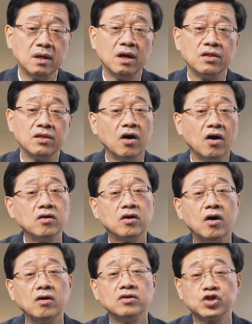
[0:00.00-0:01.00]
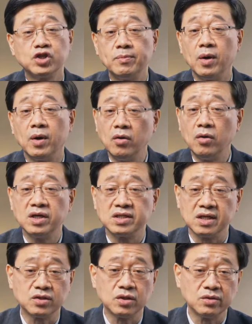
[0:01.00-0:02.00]
the Hong Kong Ship Owners
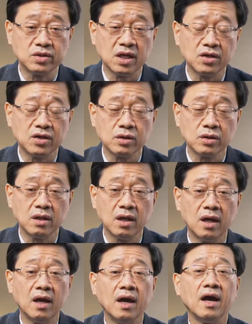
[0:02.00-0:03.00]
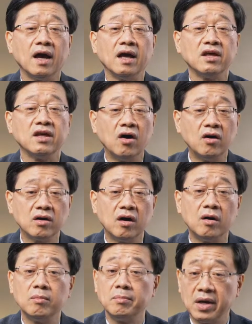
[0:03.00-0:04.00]
Association, and the Hong
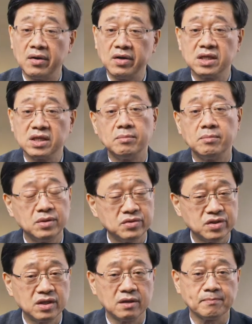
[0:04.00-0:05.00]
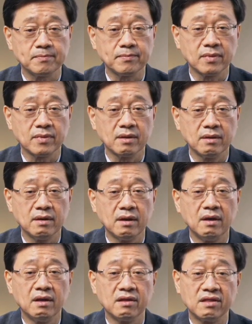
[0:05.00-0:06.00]
Kong Maritime Museum.
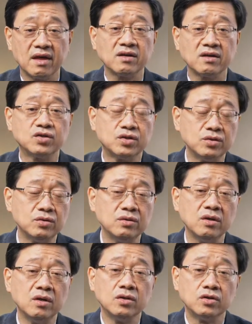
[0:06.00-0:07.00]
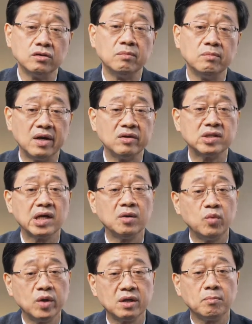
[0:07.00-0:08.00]
Thanks too to
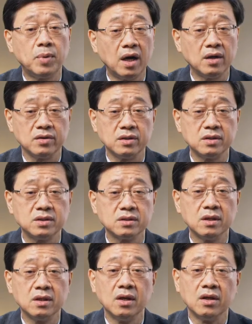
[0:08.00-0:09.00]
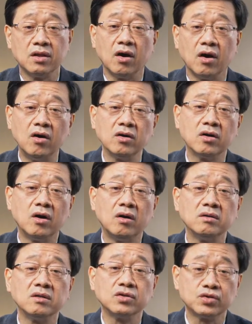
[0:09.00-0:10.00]
Maritime Week partners, the Hong
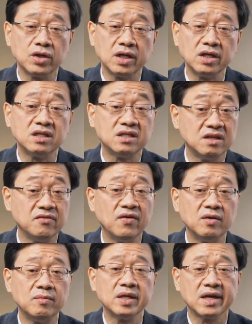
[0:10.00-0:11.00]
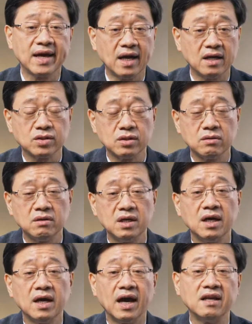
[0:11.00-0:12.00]
Kong Trade Development Council
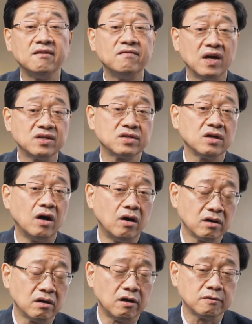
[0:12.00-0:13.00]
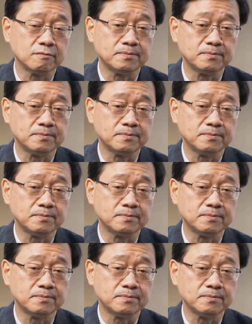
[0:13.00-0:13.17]
and Invest Hong Kong.